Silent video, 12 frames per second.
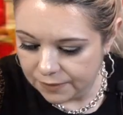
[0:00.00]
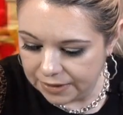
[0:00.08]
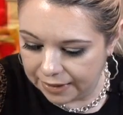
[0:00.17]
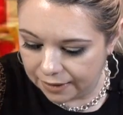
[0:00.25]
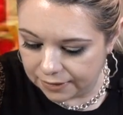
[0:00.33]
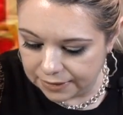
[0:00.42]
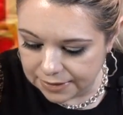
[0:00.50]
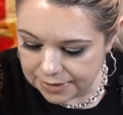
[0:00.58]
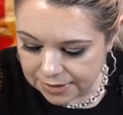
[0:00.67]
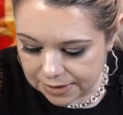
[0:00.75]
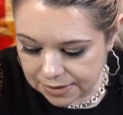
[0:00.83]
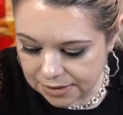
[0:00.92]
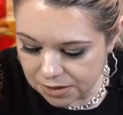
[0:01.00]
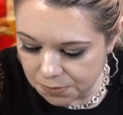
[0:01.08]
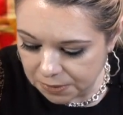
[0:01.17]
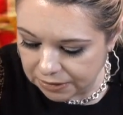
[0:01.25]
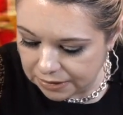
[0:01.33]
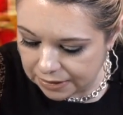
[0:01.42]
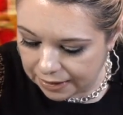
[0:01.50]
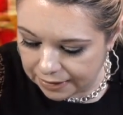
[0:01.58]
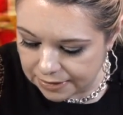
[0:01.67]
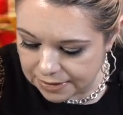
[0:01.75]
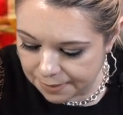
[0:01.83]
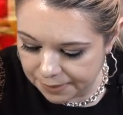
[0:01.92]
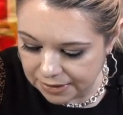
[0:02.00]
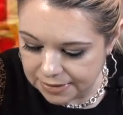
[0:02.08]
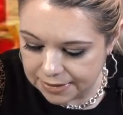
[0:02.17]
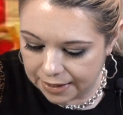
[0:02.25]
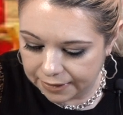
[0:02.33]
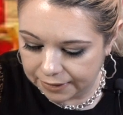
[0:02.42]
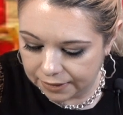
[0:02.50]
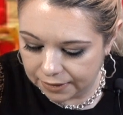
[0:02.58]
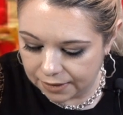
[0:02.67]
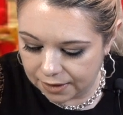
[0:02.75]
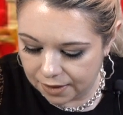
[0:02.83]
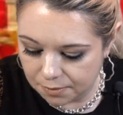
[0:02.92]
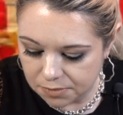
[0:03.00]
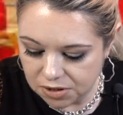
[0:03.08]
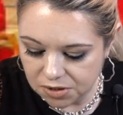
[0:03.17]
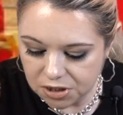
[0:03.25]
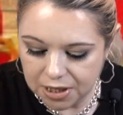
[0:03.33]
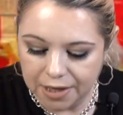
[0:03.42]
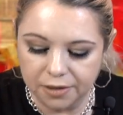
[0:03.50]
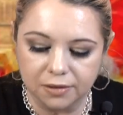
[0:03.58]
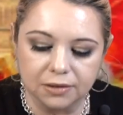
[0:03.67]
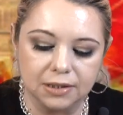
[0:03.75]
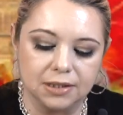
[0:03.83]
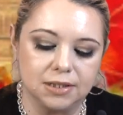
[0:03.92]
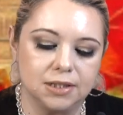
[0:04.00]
Yeah, this is really nice. I'm excited to try all these.